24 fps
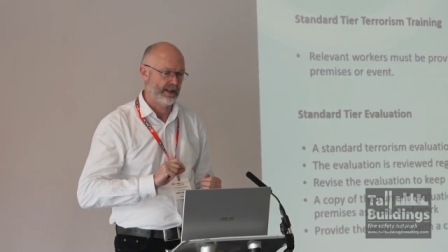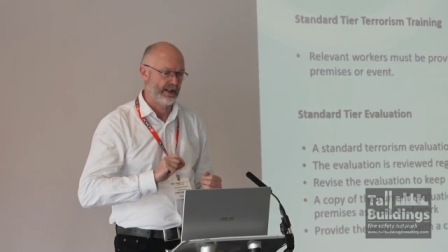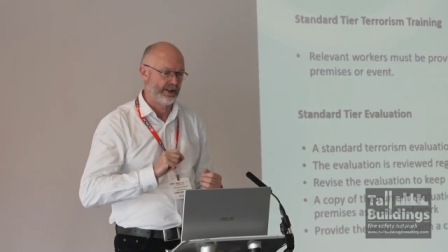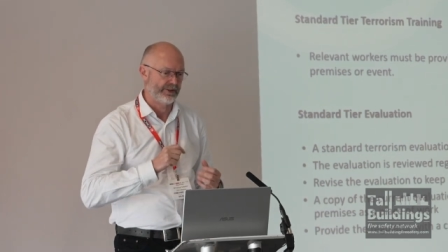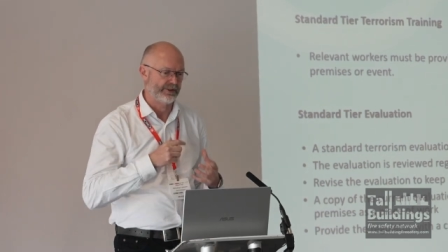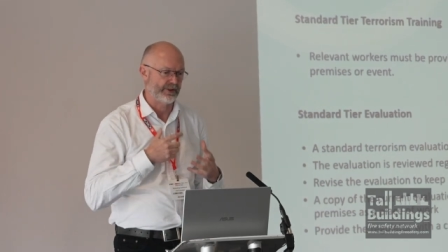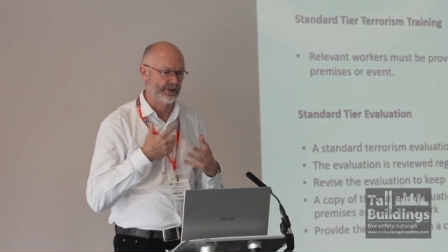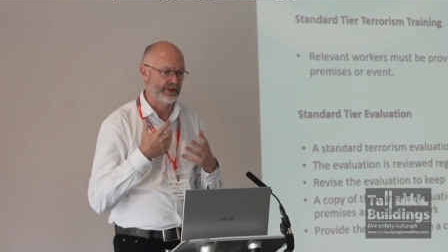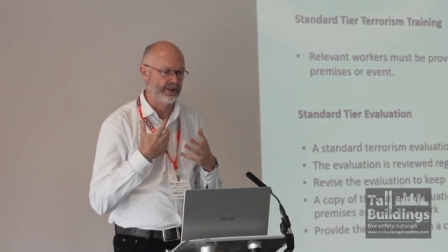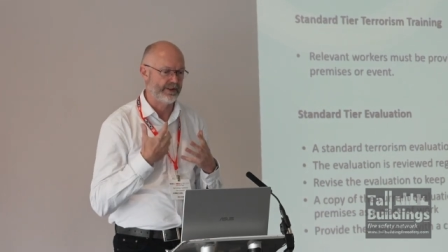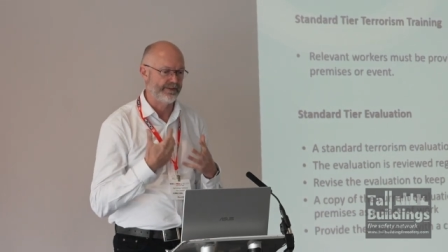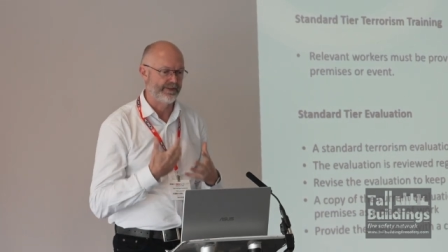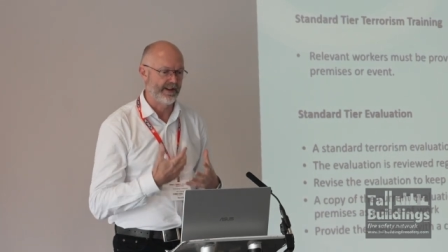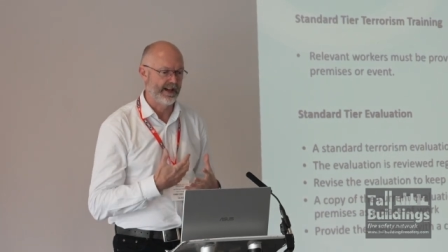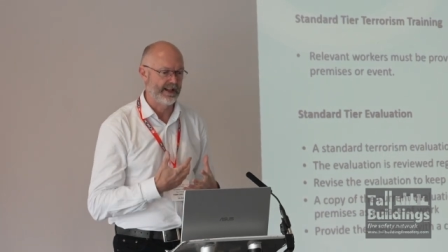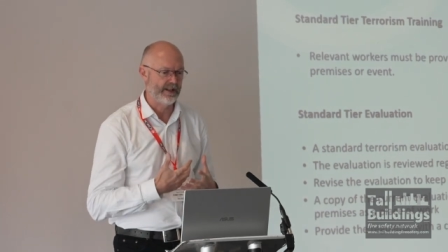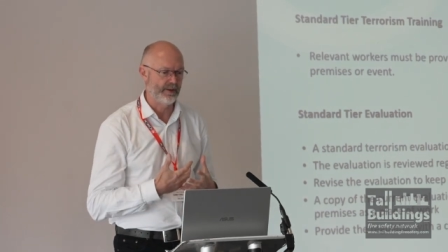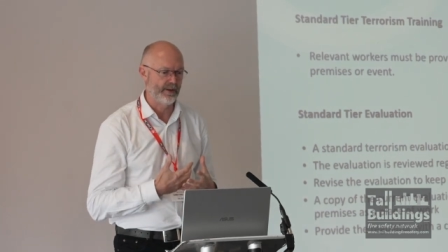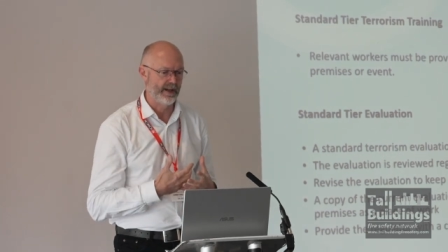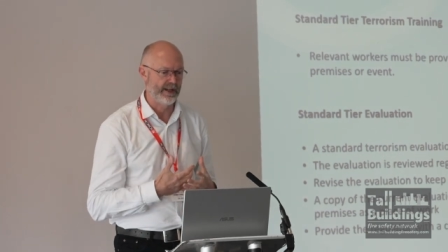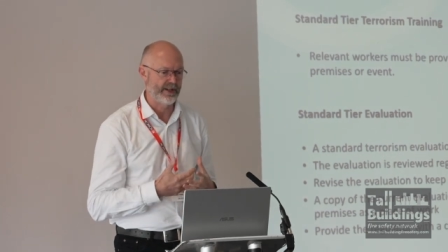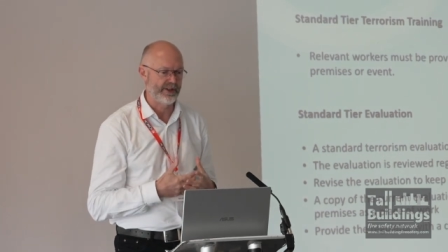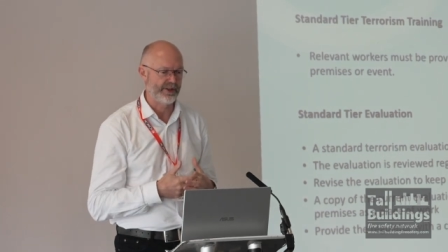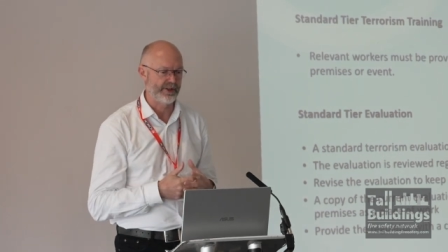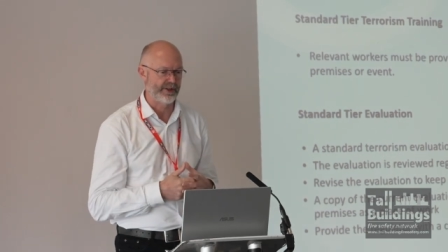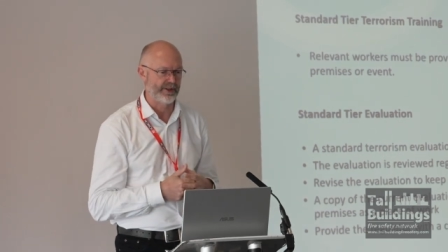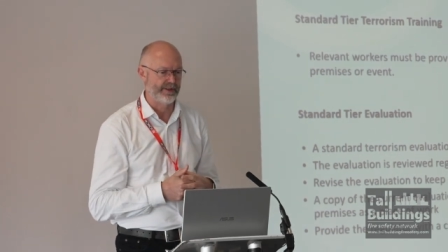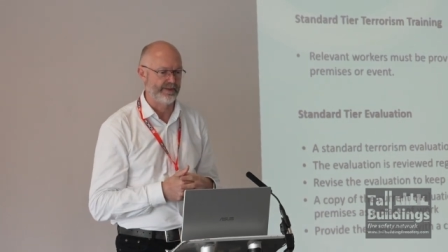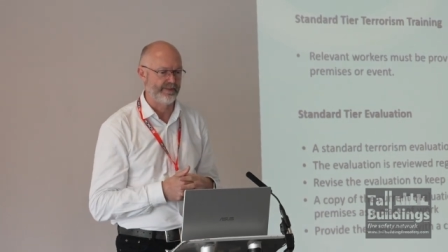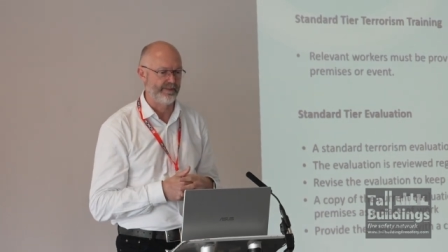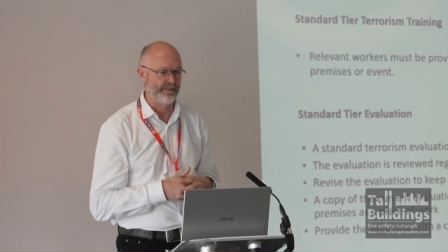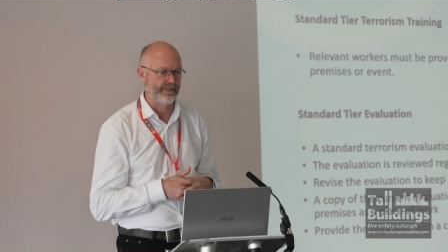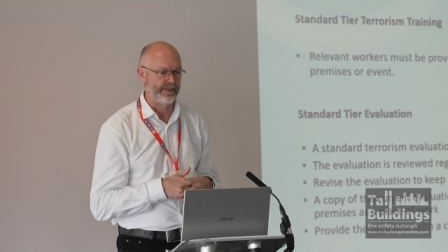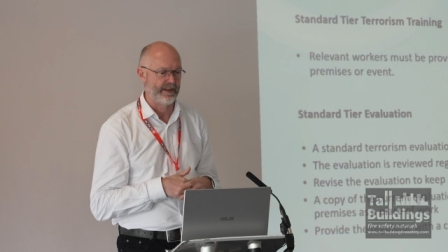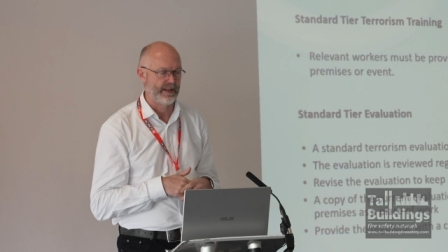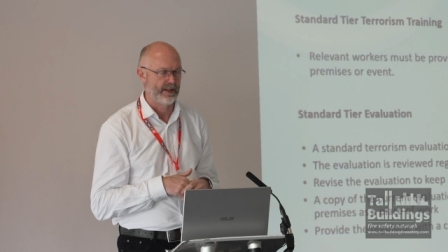So the
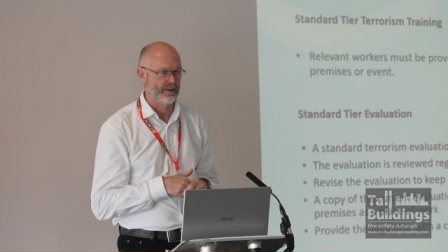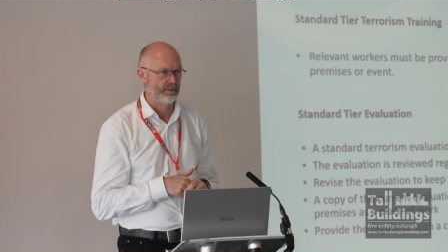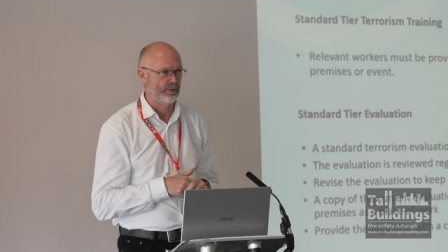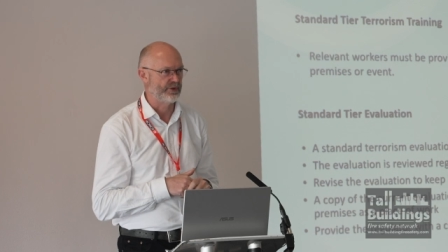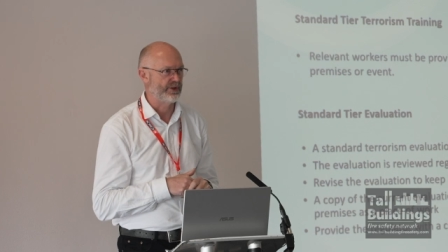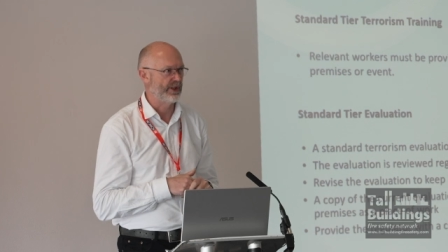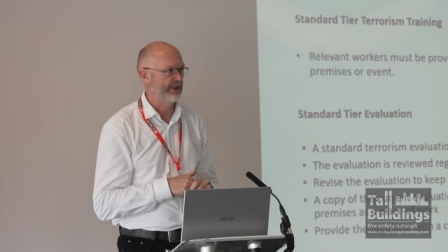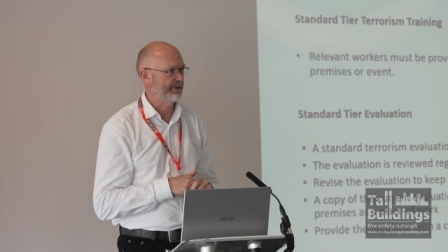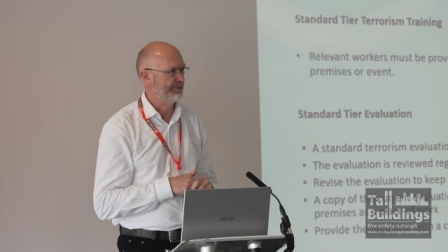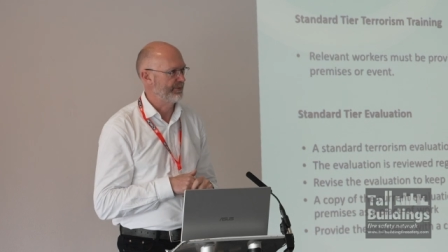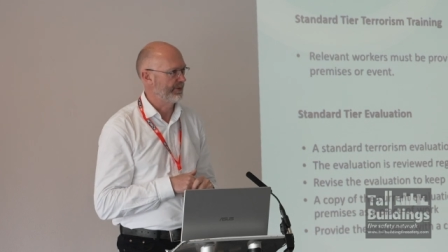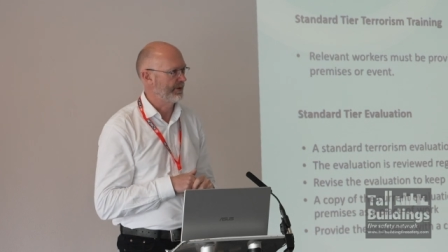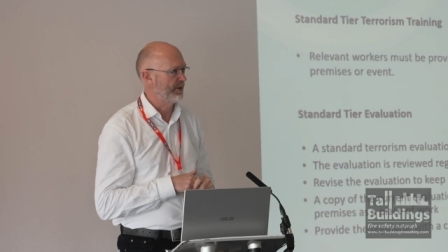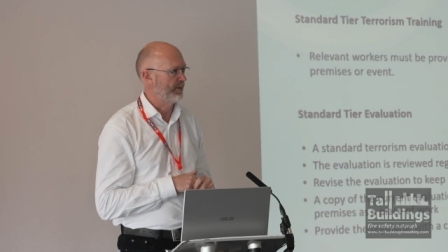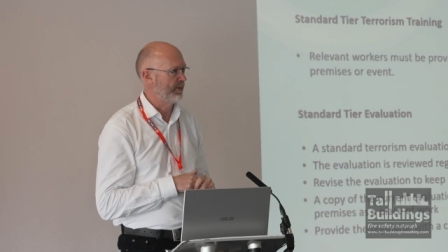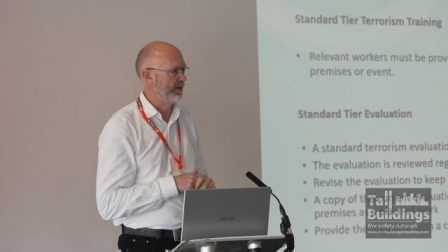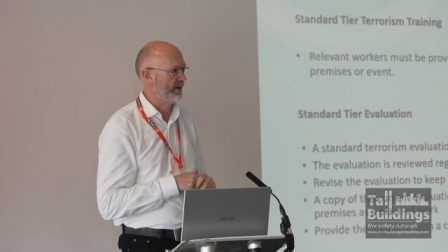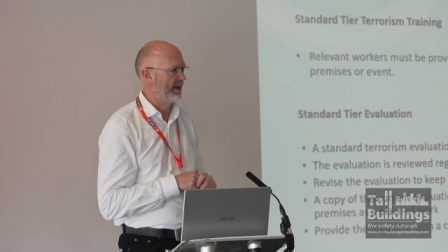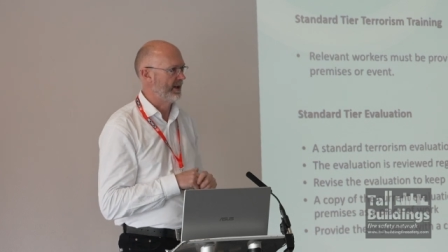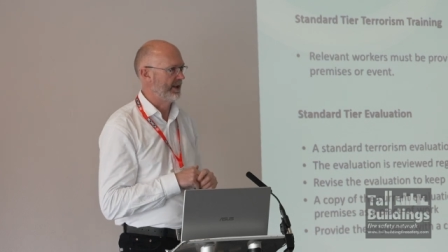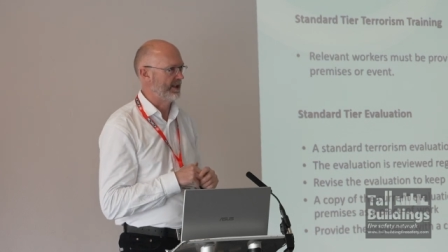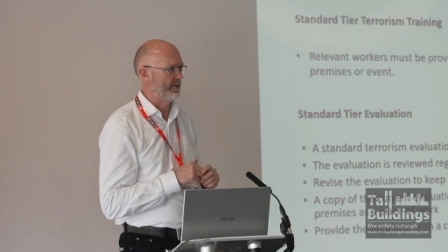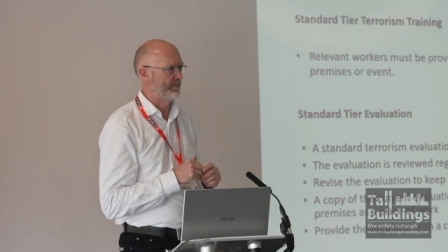evaluation will just require